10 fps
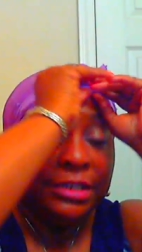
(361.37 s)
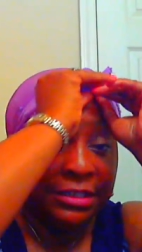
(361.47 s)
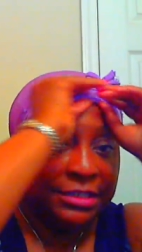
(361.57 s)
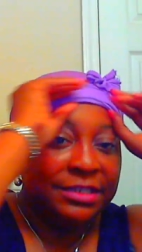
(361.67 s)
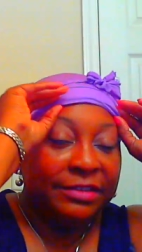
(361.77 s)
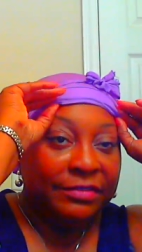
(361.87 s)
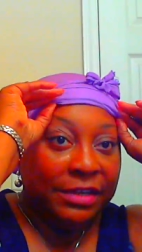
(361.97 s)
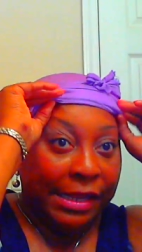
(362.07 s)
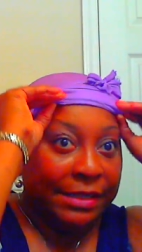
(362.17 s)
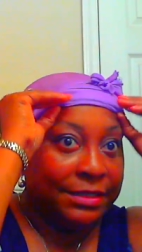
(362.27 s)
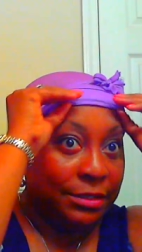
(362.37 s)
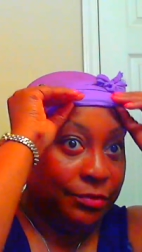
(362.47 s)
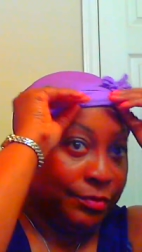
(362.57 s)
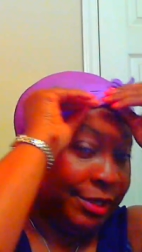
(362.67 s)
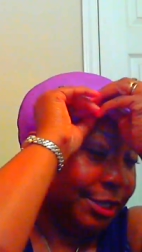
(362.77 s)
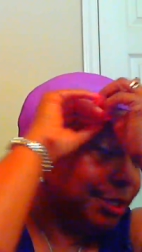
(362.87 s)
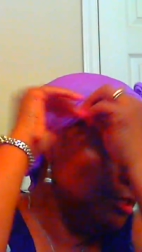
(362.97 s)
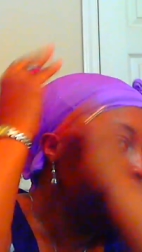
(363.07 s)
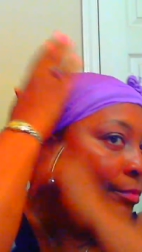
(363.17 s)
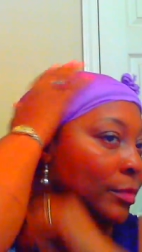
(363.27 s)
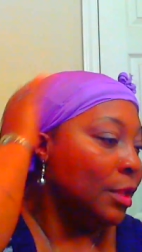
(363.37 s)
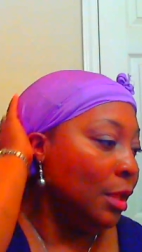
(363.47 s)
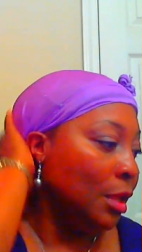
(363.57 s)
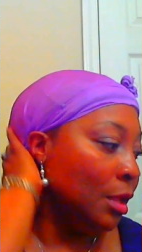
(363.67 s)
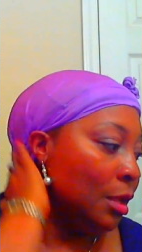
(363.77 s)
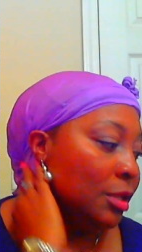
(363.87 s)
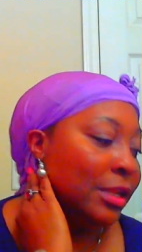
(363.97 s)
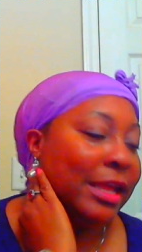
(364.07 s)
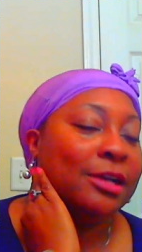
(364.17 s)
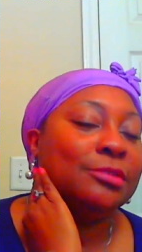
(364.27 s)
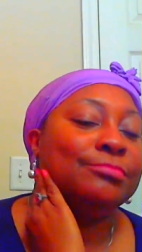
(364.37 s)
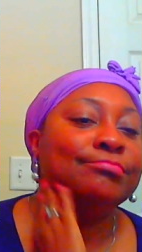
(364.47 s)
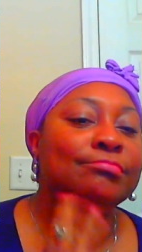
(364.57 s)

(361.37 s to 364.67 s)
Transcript: to 7 days a week. Now,